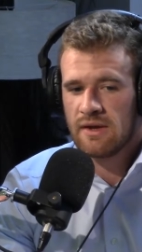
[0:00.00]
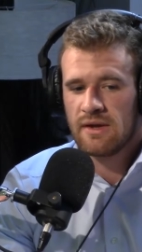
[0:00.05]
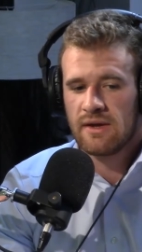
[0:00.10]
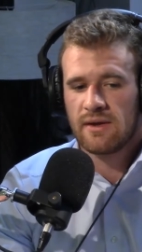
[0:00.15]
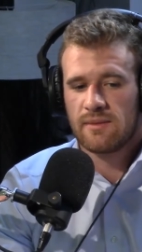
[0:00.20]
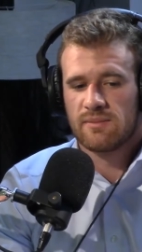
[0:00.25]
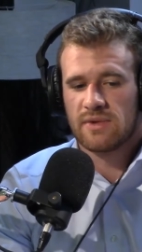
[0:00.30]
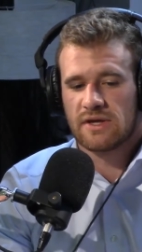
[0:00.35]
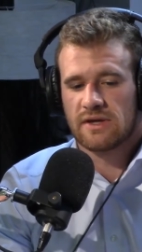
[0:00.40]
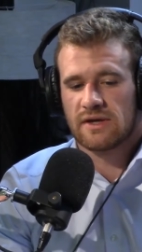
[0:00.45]

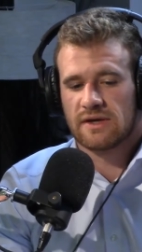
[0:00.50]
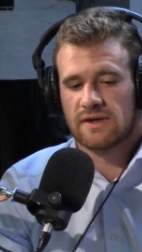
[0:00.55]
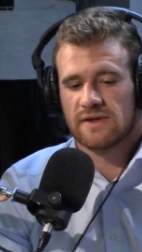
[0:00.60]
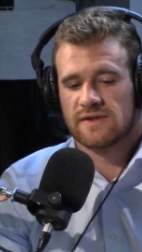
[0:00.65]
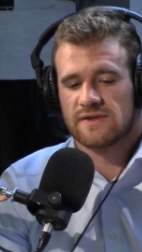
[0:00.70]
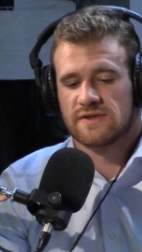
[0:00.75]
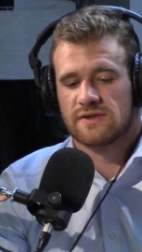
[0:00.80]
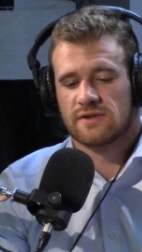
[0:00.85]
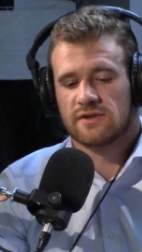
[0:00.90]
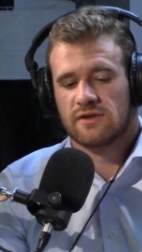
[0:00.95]

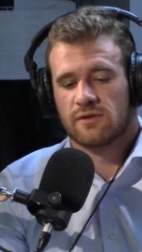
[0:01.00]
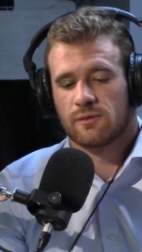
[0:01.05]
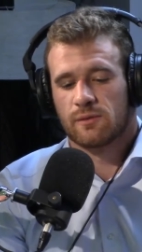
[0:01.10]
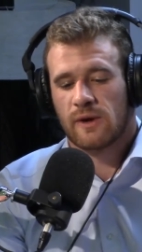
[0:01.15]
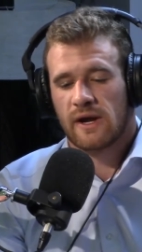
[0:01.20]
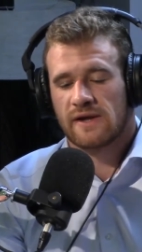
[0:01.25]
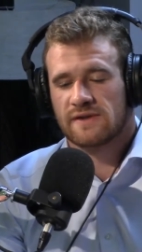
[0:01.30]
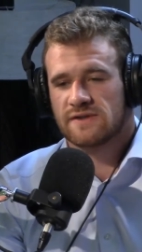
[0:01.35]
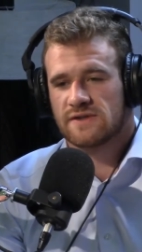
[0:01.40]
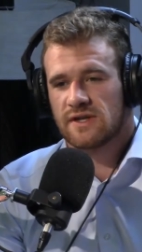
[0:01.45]
because the
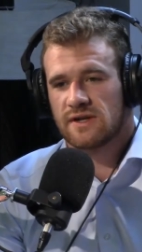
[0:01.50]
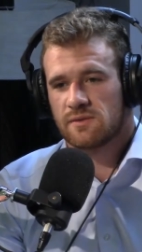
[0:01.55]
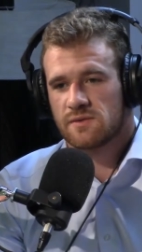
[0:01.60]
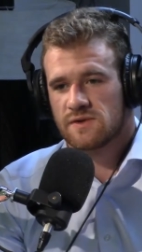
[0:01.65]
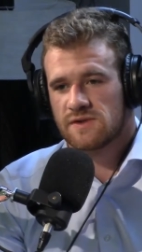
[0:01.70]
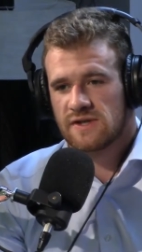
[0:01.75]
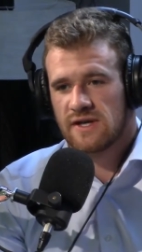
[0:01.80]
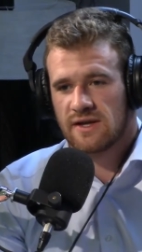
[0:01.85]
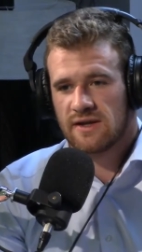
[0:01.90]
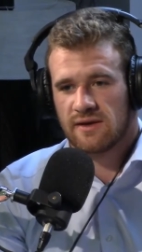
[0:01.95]
rents that it
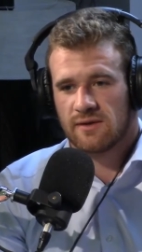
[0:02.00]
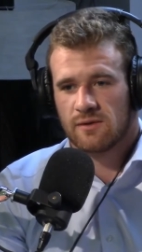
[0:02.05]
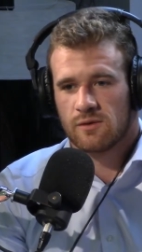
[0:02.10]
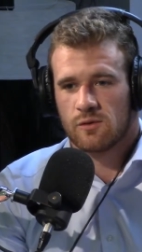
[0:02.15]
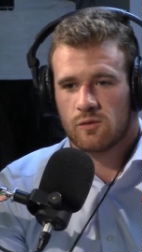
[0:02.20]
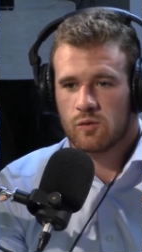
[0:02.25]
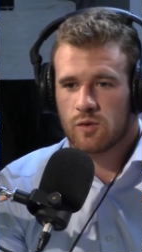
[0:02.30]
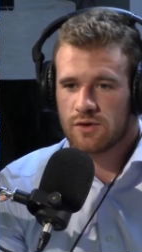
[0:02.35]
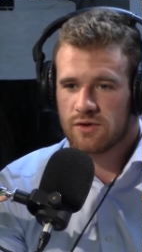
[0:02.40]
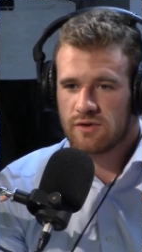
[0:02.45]
was getting
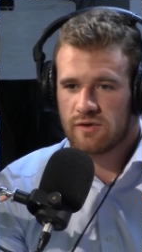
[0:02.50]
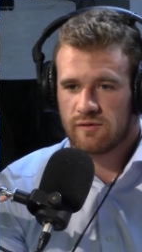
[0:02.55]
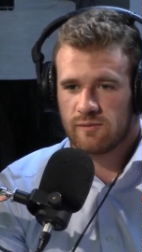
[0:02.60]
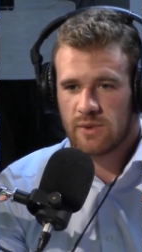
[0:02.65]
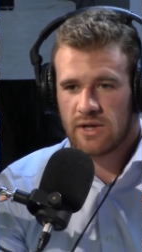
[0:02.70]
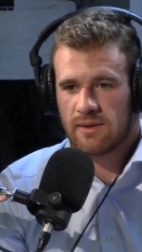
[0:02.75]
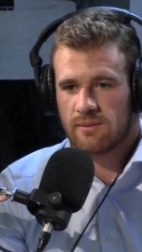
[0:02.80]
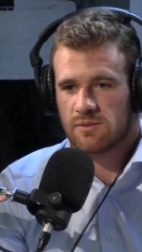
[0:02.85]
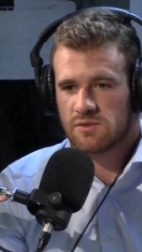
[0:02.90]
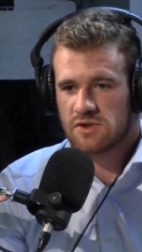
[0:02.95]
wouldn't have
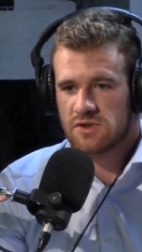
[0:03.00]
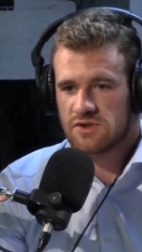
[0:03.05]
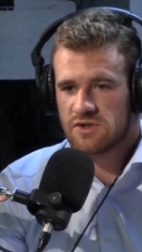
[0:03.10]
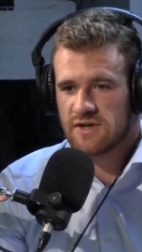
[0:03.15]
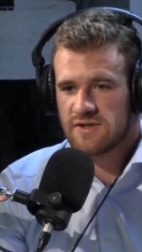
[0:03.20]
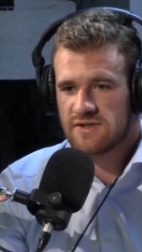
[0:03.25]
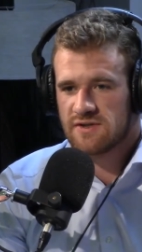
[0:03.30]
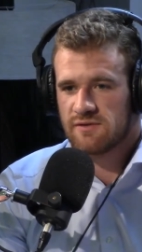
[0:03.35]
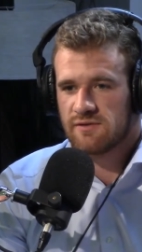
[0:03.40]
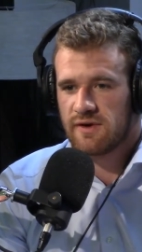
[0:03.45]
been able to
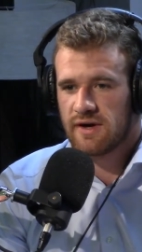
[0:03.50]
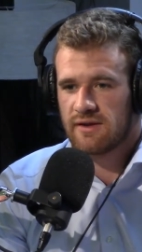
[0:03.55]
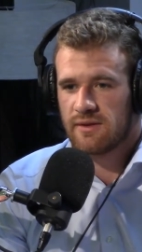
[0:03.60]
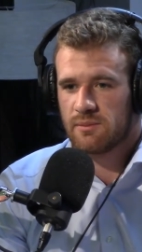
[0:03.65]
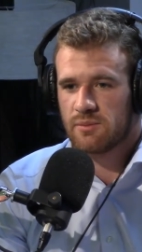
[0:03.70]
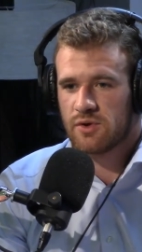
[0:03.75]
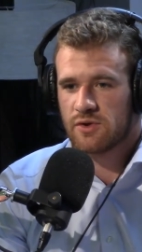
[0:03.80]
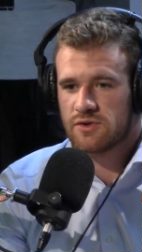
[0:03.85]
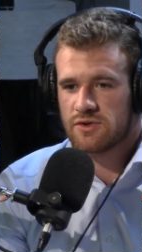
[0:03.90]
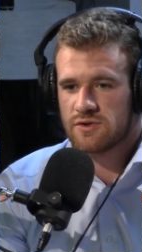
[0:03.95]
justify the
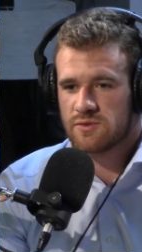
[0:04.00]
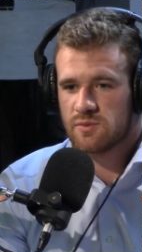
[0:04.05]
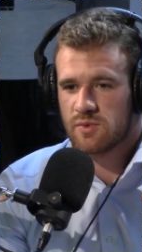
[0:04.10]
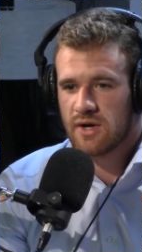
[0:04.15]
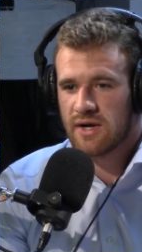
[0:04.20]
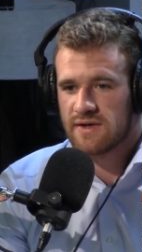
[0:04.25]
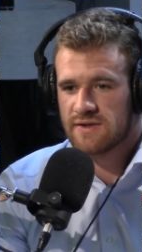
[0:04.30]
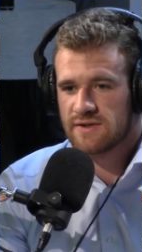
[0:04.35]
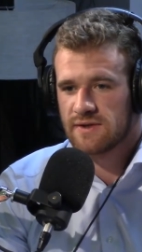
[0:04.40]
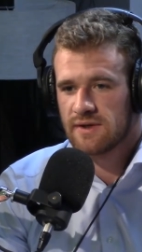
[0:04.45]
purchase
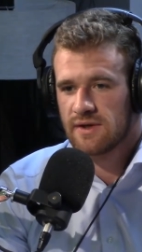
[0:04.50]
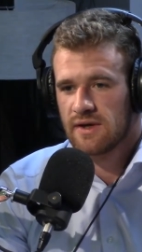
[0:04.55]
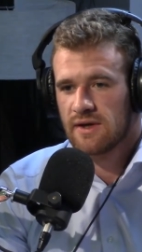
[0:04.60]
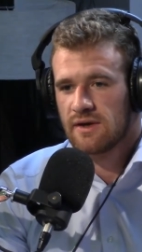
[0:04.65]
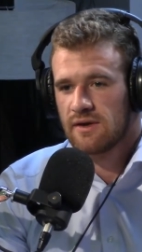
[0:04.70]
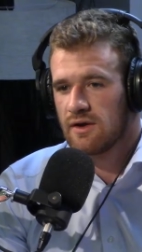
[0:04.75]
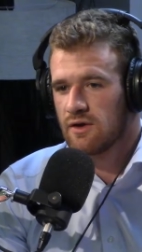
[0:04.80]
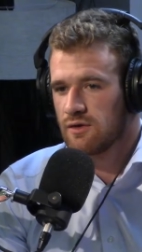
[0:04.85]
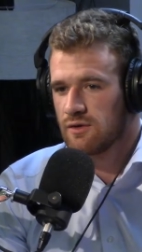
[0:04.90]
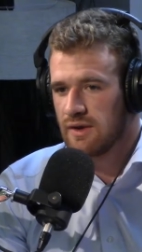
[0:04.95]
price
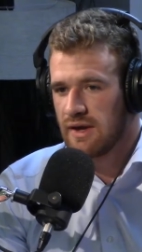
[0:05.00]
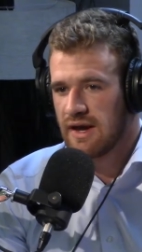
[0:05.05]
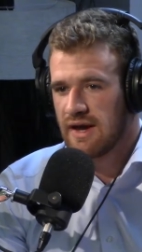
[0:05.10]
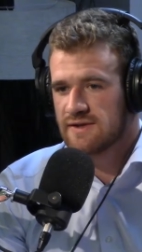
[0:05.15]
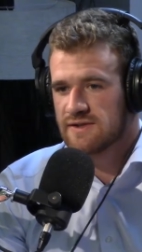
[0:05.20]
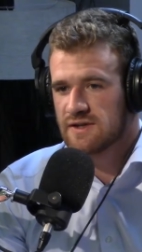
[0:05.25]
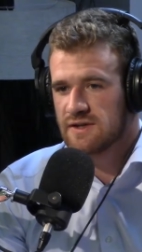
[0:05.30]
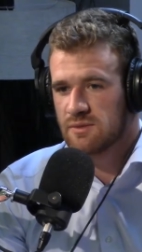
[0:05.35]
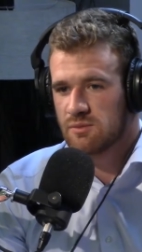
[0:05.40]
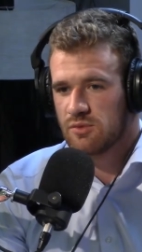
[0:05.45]
or the
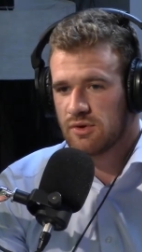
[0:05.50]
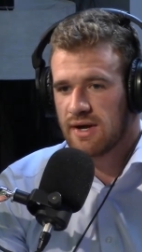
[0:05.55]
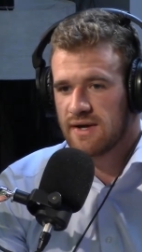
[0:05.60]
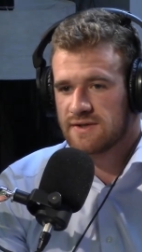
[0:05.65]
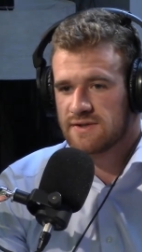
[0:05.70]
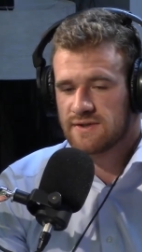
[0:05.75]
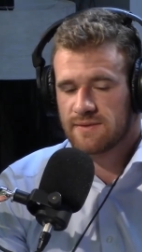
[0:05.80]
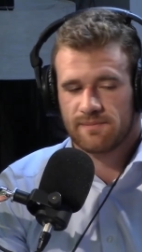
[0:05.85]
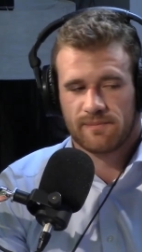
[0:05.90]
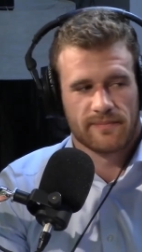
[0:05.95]
asking
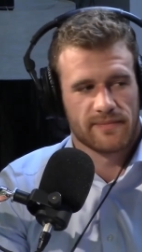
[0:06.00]
price.